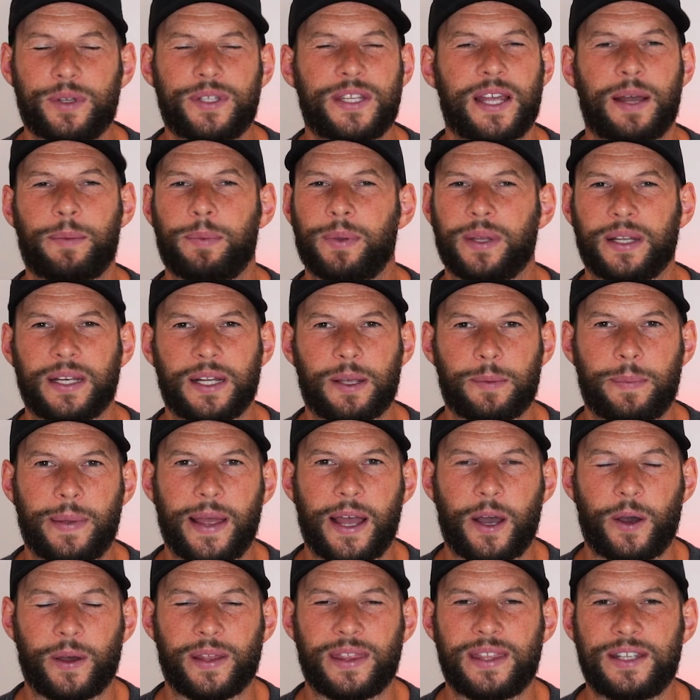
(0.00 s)
puts out plenty of
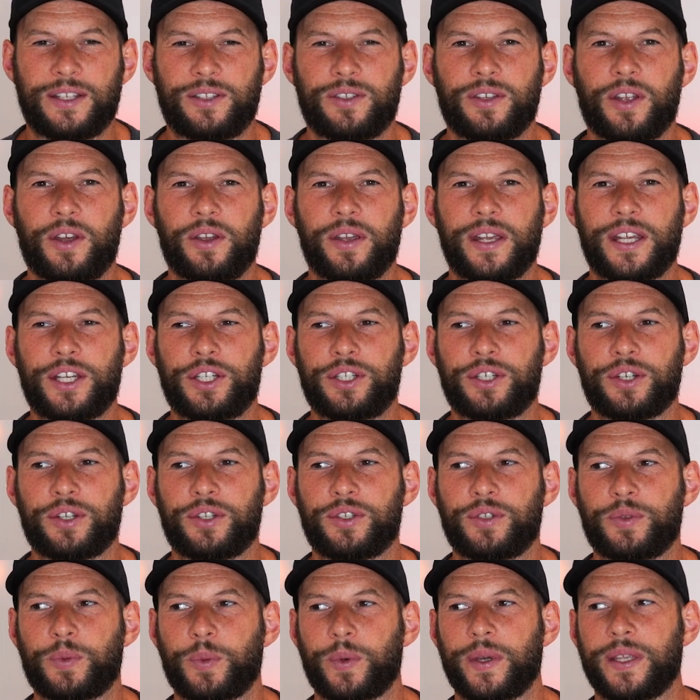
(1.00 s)
power. There's no
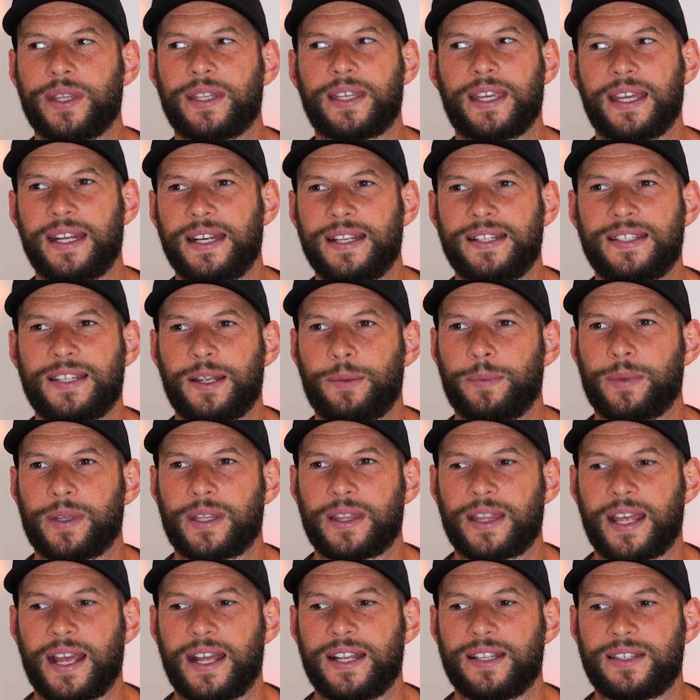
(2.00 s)
issues with getting
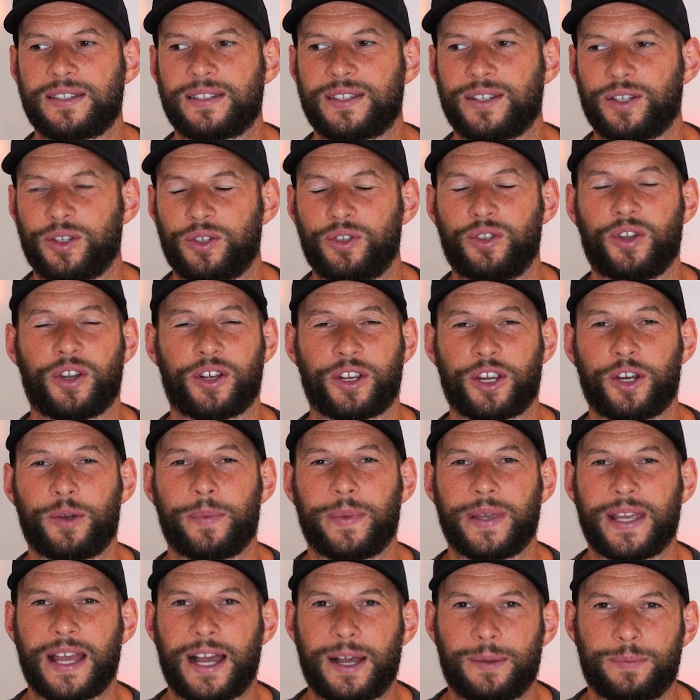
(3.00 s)
something that's not going
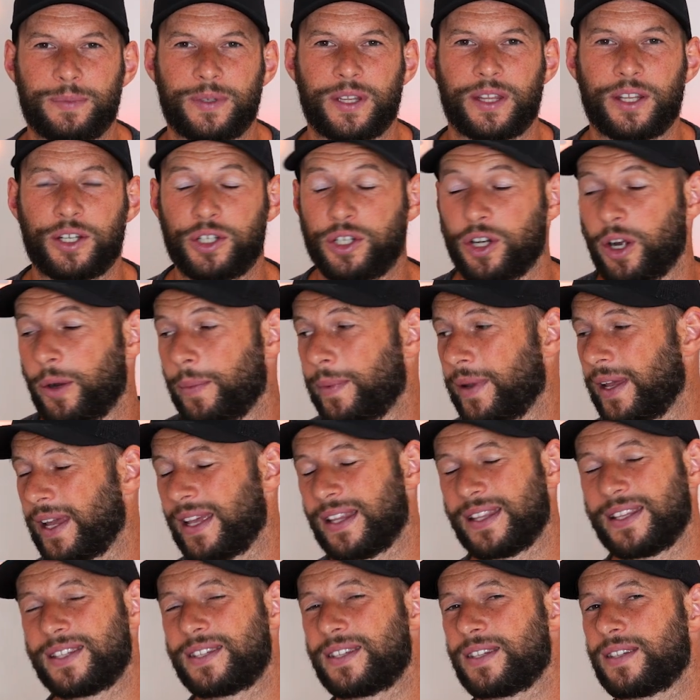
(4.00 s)
to be up to the job.
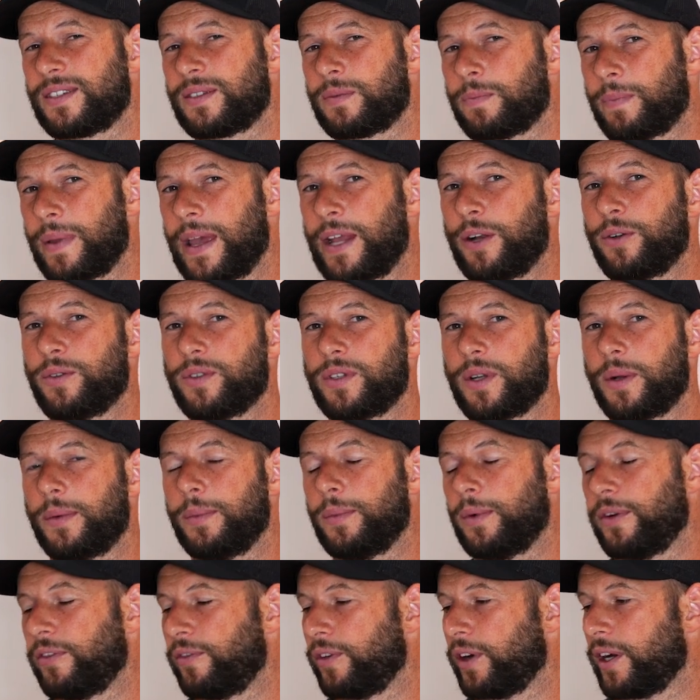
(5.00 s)
And this is panels
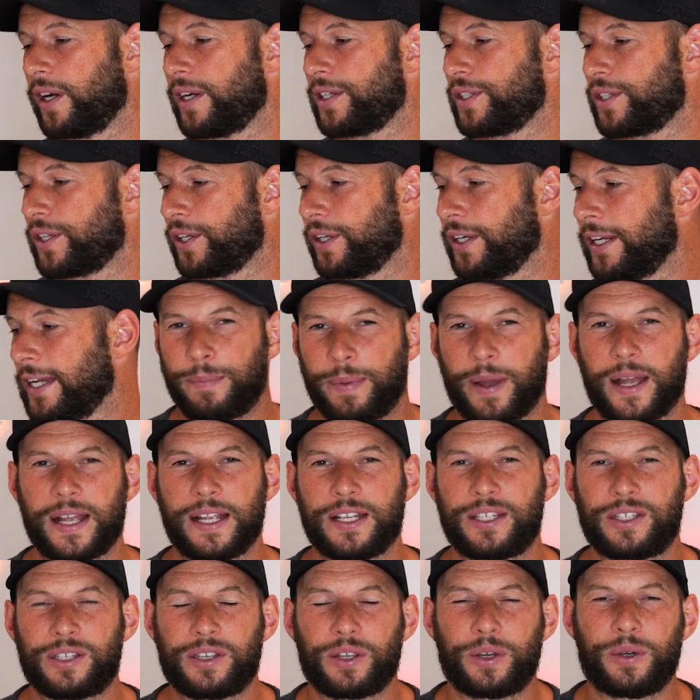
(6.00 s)
I'm referring to.
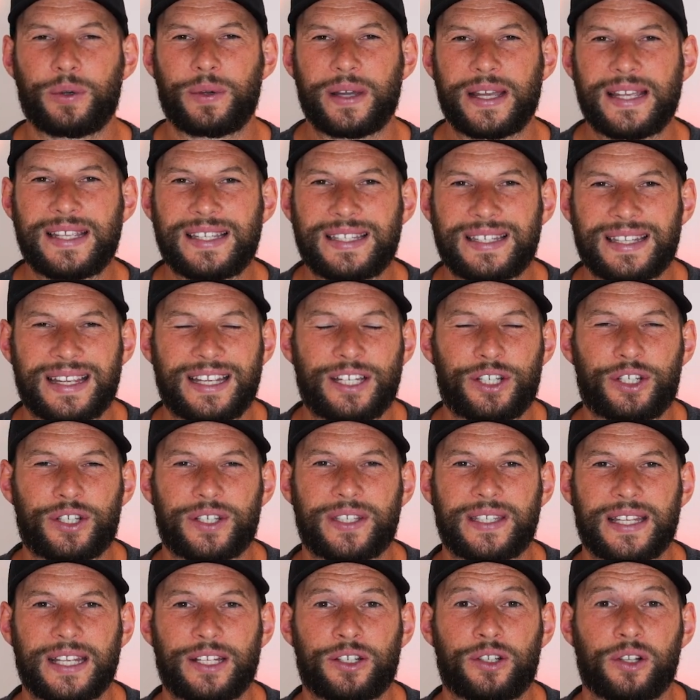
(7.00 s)
But it still is
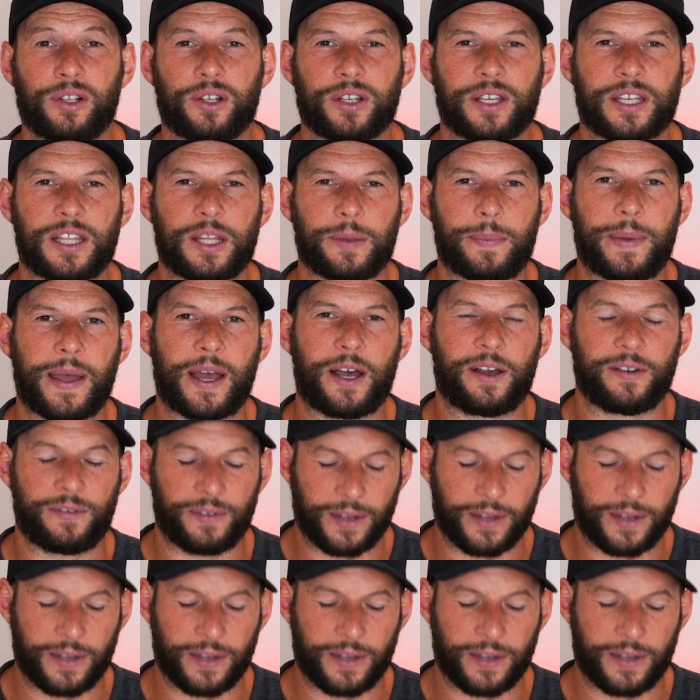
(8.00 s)
interesting to look at the power